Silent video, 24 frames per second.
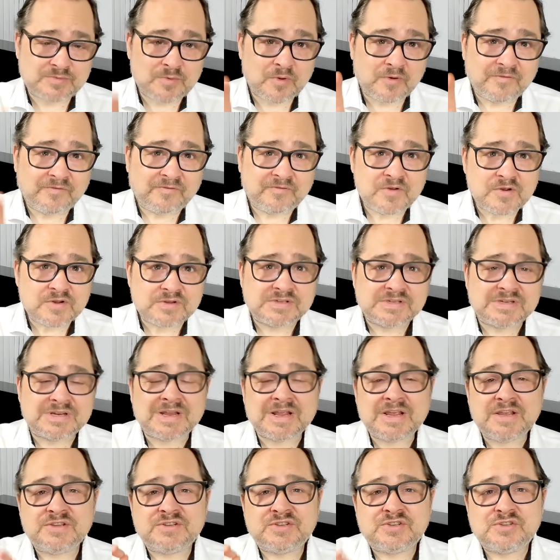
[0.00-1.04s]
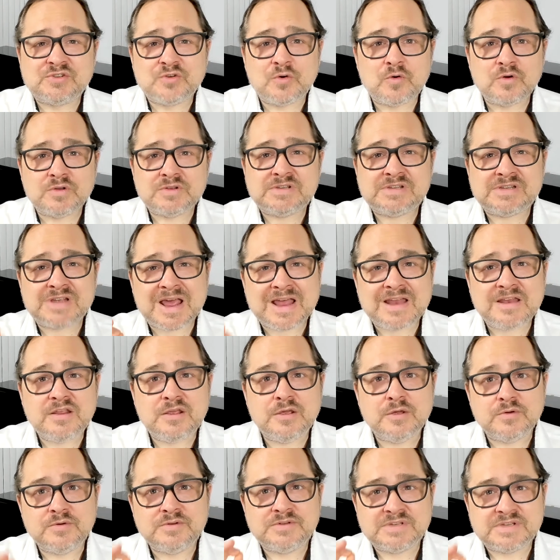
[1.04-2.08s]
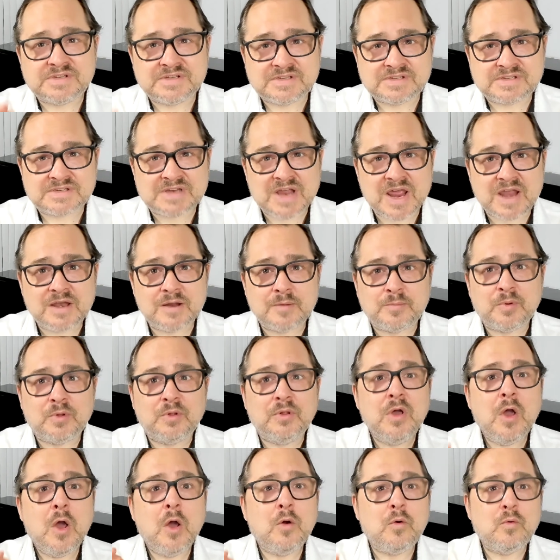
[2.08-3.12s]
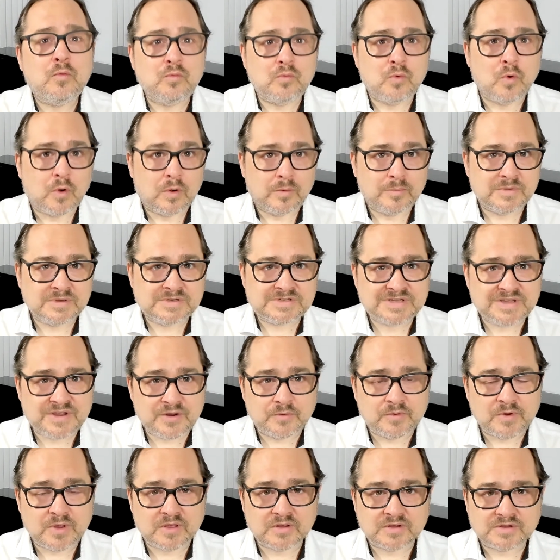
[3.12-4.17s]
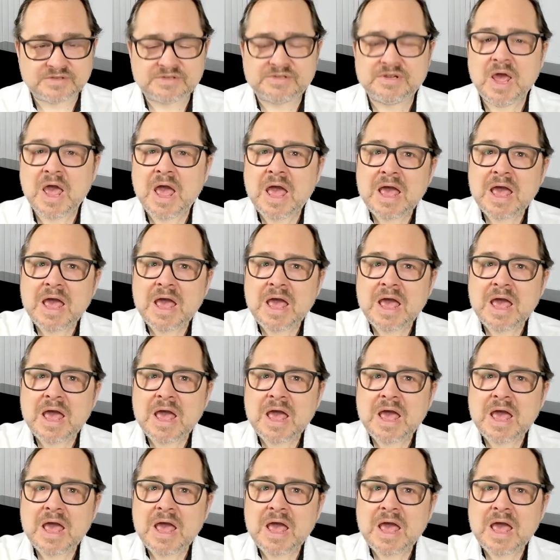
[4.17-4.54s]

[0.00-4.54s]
Well, firstly, source and use sustainable raw materials.